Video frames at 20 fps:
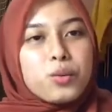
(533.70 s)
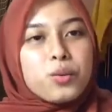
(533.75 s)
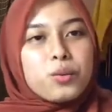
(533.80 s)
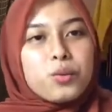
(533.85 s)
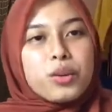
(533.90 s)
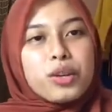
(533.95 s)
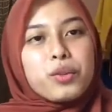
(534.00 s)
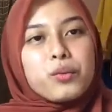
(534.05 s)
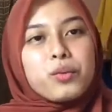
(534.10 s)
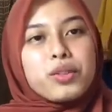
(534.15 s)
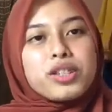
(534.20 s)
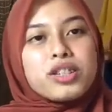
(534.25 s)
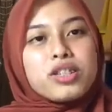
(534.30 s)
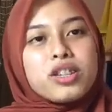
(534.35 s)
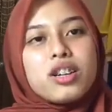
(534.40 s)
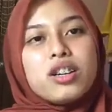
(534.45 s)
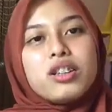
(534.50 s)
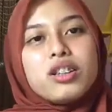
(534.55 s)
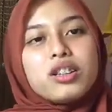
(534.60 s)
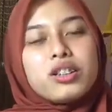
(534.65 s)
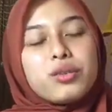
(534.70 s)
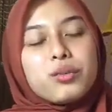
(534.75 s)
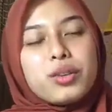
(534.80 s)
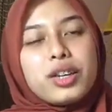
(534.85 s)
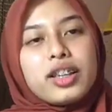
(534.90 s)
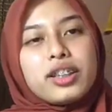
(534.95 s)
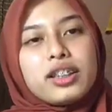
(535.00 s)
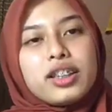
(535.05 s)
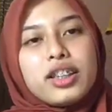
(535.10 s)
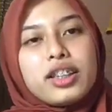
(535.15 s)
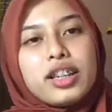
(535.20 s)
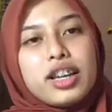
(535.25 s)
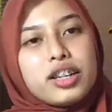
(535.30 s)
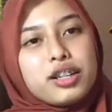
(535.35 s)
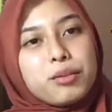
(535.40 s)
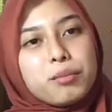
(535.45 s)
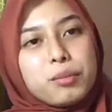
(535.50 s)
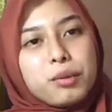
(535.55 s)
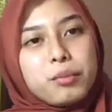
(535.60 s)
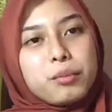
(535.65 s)
When we talk with
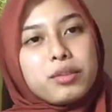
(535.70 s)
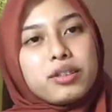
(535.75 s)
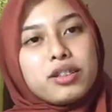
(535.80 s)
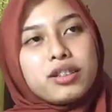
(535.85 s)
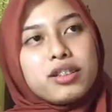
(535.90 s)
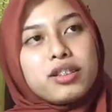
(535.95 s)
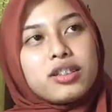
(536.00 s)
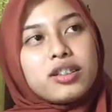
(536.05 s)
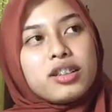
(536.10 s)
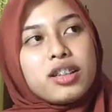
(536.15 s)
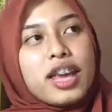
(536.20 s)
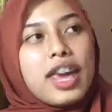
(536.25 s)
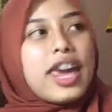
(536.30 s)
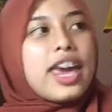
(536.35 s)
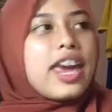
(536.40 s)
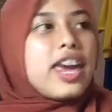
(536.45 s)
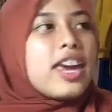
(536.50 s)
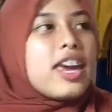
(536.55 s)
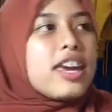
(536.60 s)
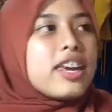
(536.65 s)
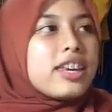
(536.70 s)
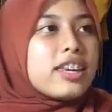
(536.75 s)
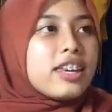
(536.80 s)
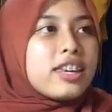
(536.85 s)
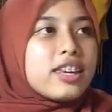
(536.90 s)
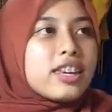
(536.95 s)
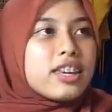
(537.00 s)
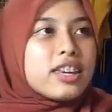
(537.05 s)
another people, hey,